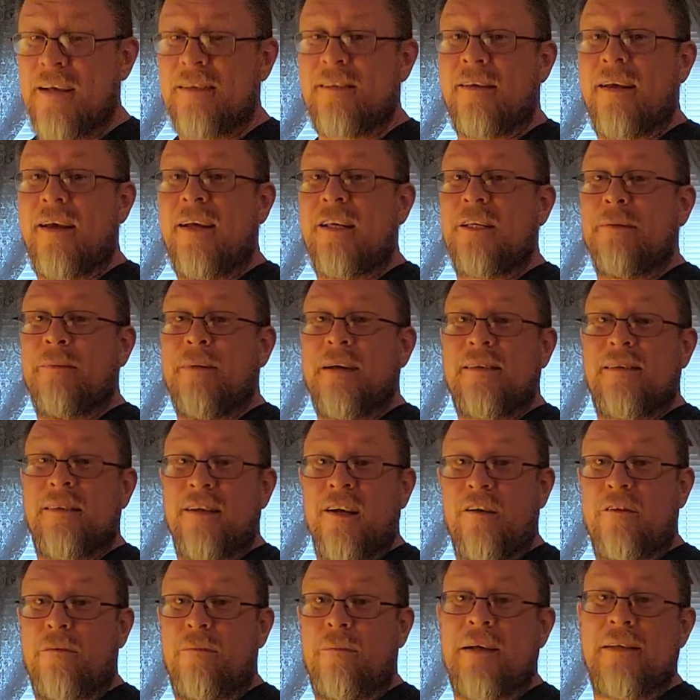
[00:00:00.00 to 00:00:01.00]
say it to
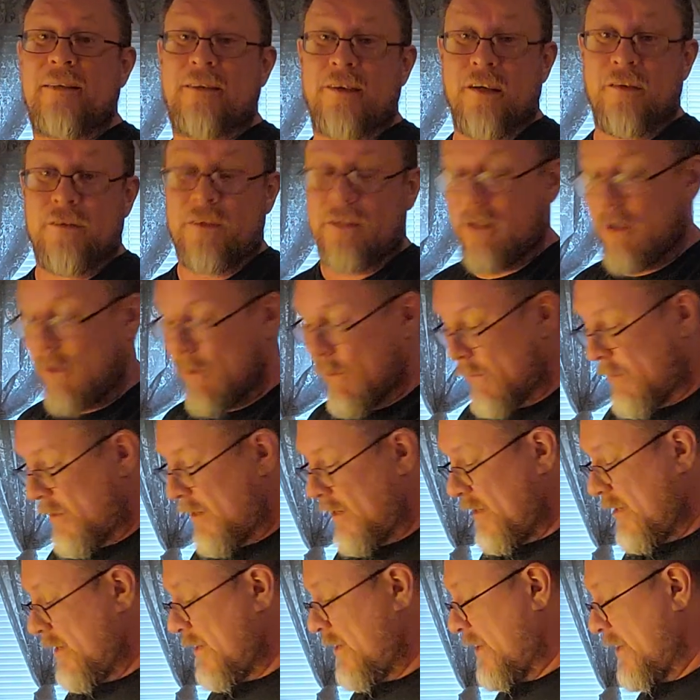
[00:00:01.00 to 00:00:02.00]
myself and myself alone,
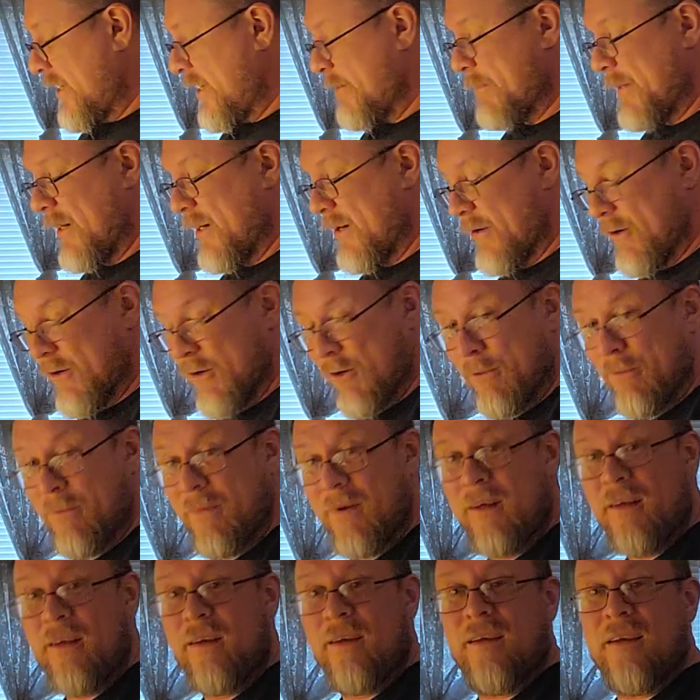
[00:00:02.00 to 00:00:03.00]
in my home,
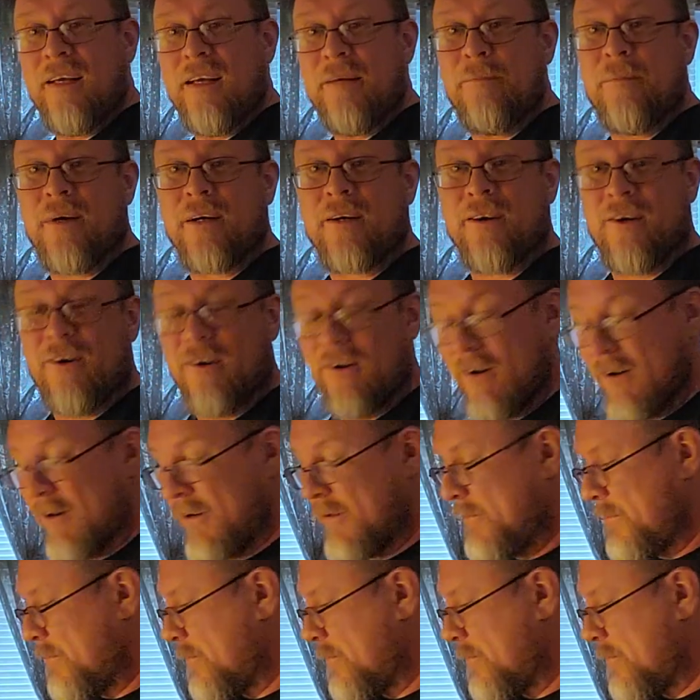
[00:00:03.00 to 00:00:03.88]
in my car,